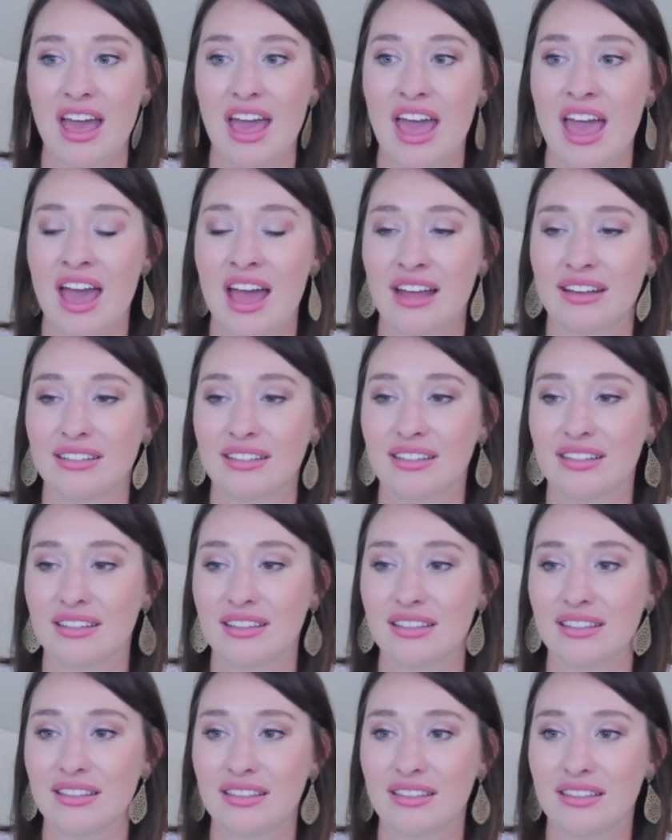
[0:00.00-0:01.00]
and
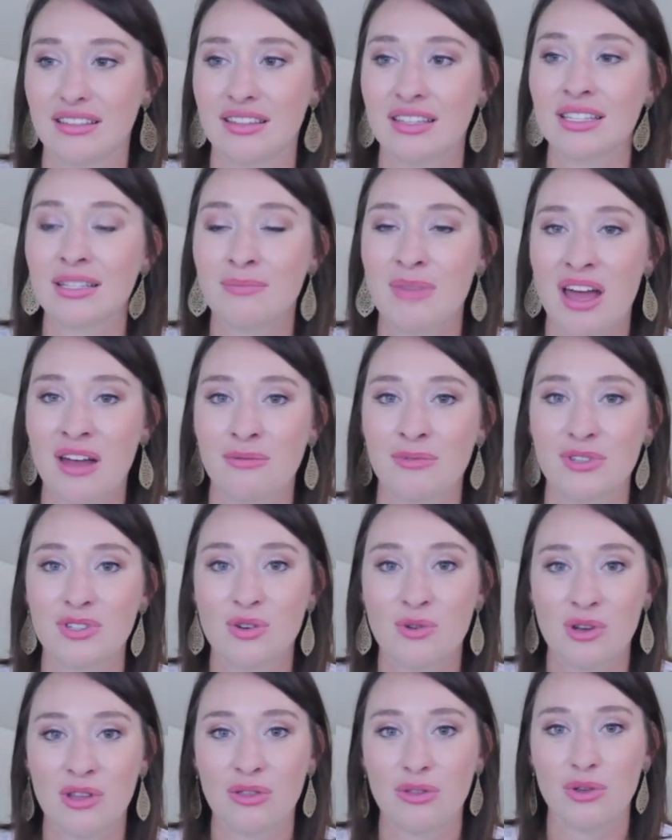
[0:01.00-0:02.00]
this man was
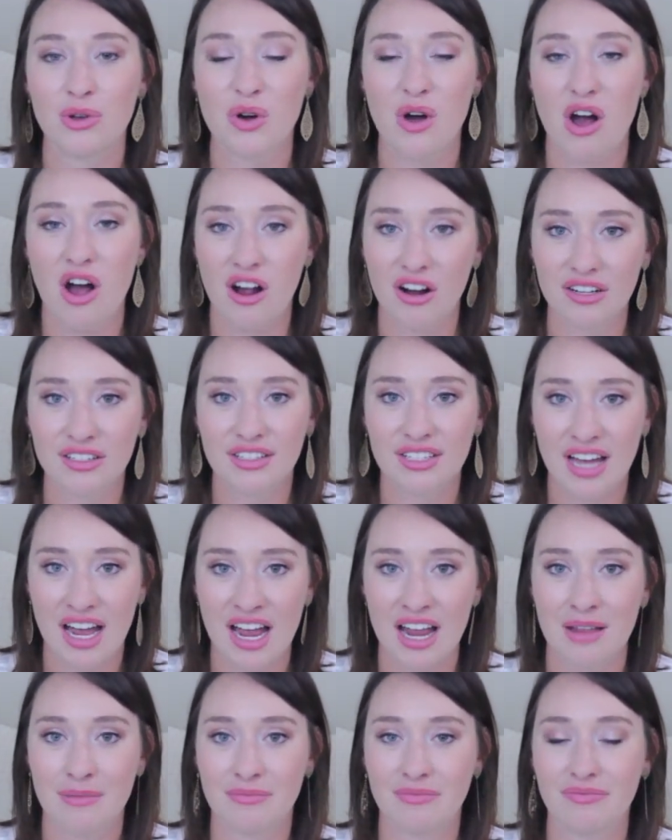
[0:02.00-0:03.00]
going through a hard
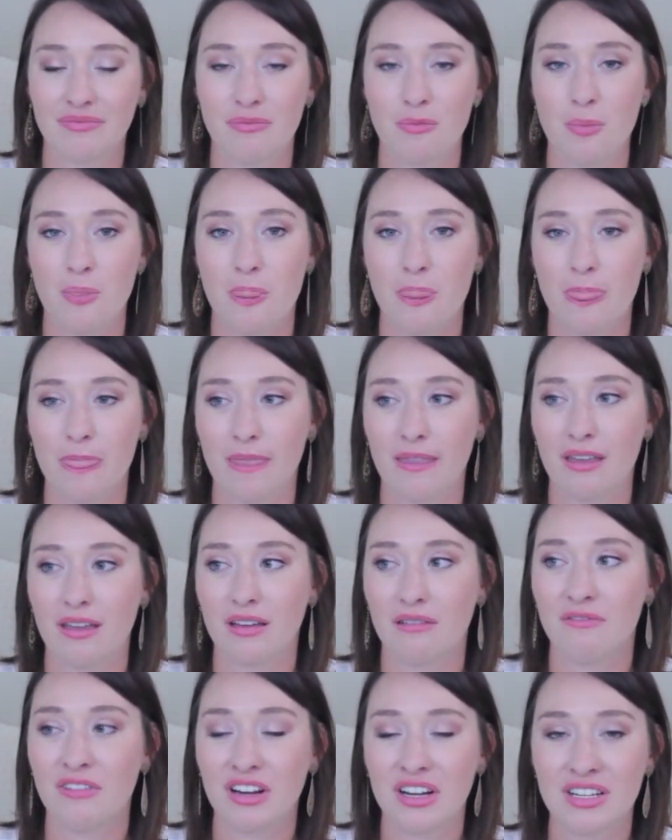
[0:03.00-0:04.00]
time,
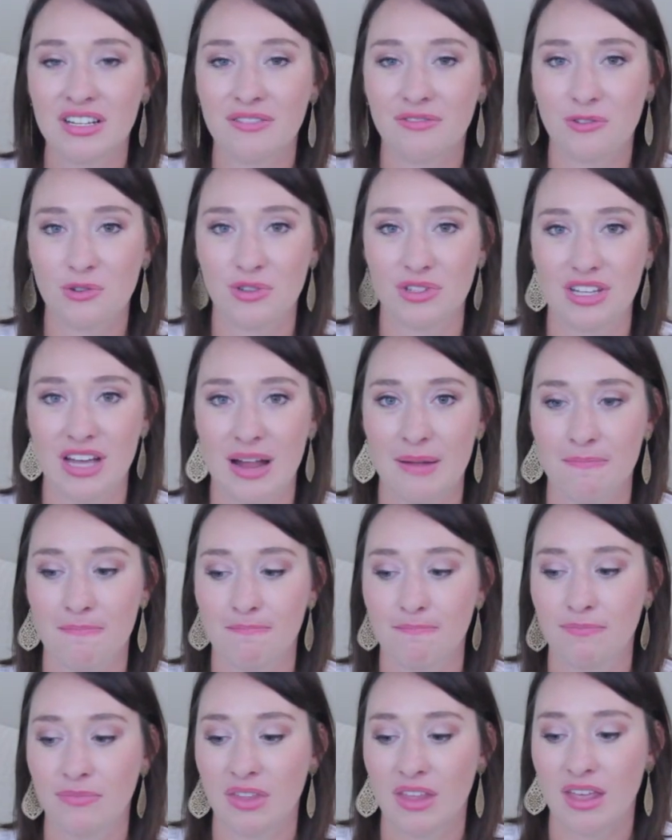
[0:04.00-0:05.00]
a very difficult time.
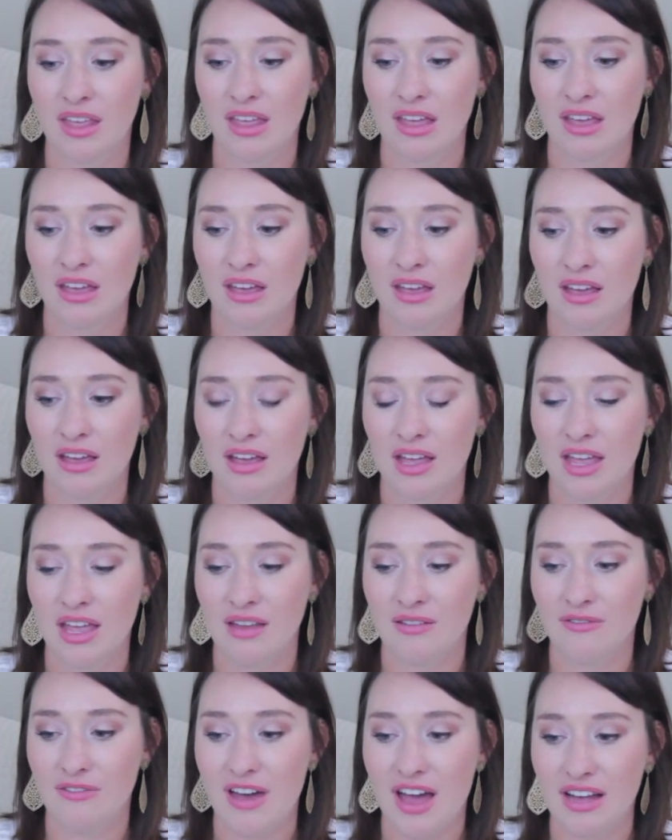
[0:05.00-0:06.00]

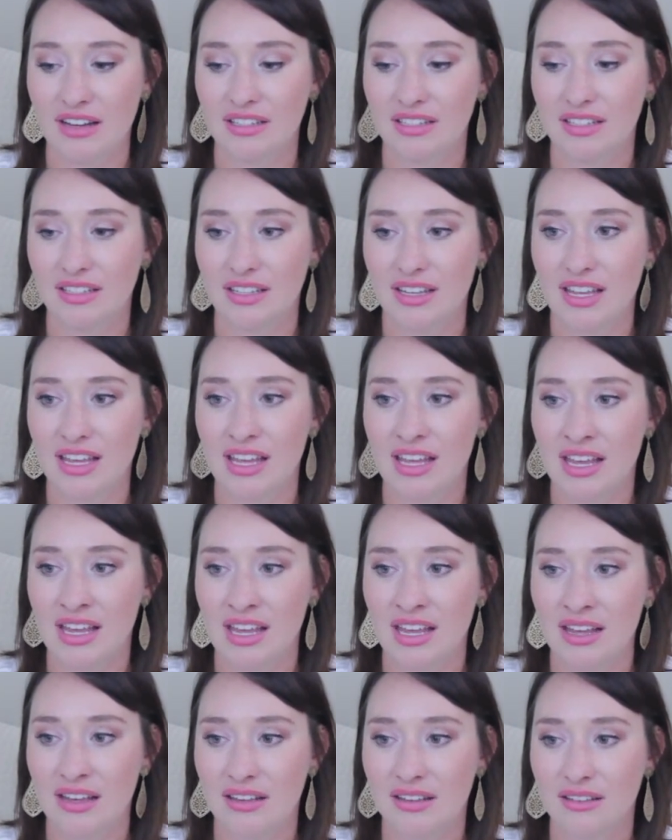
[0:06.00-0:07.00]
In fact,
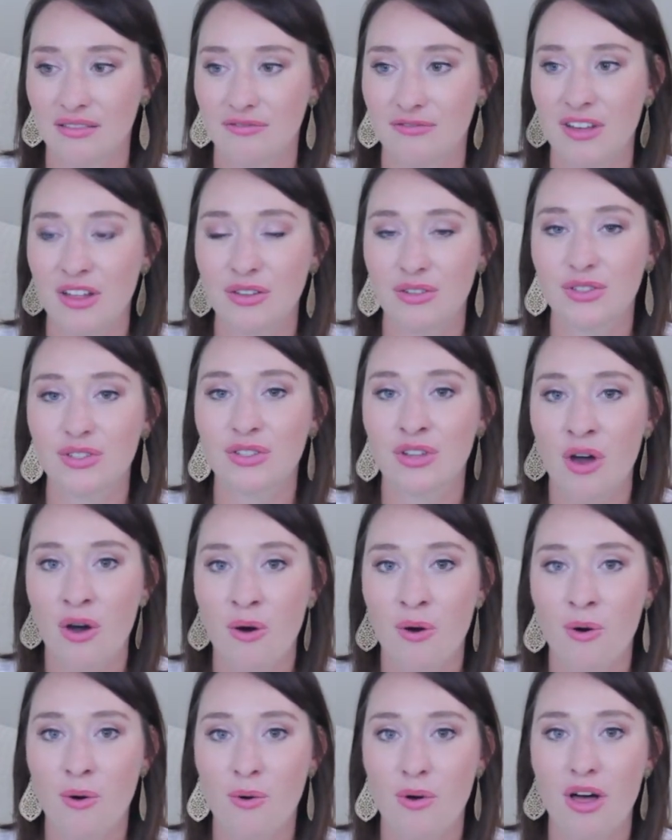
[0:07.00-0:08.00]
he felt
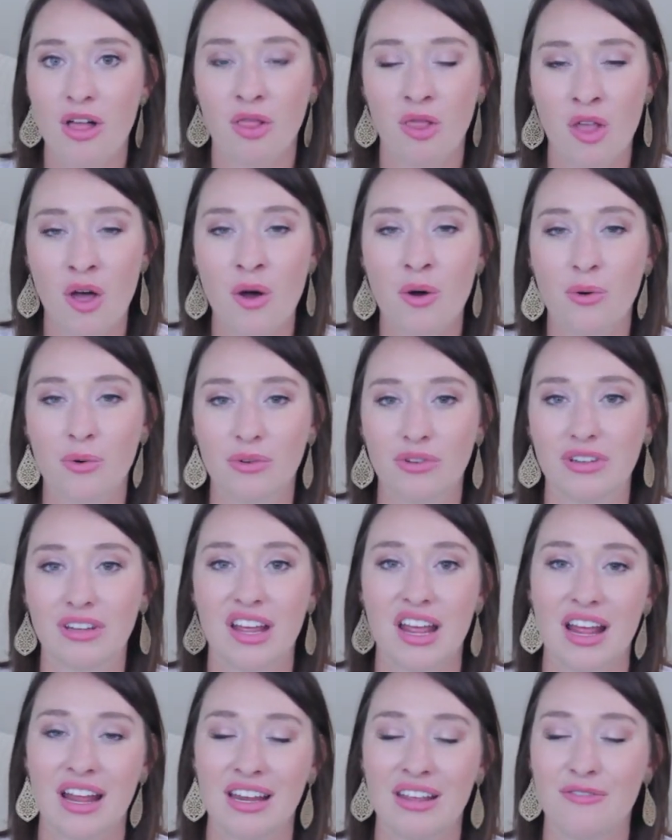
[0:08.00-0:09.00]
so alone,
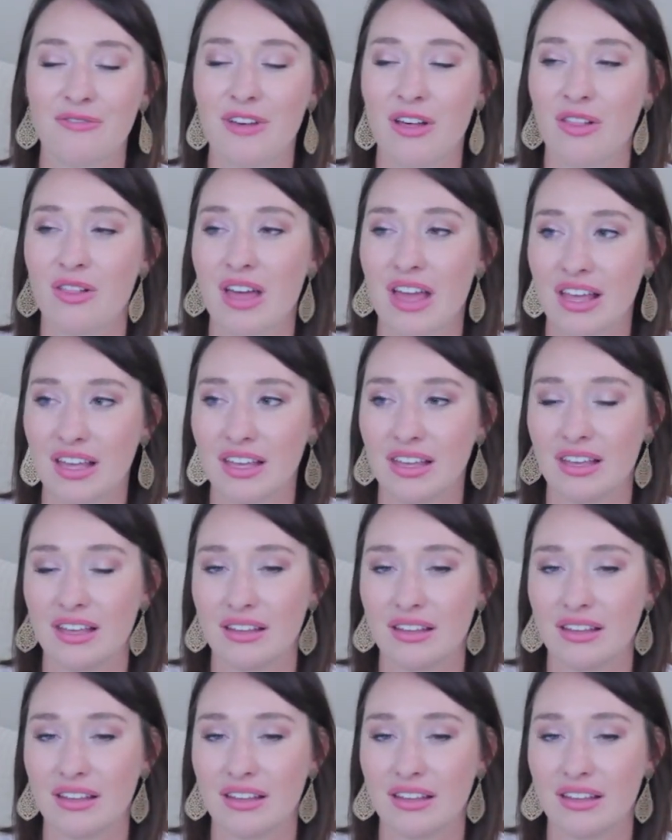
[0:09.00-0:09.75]
and he felt like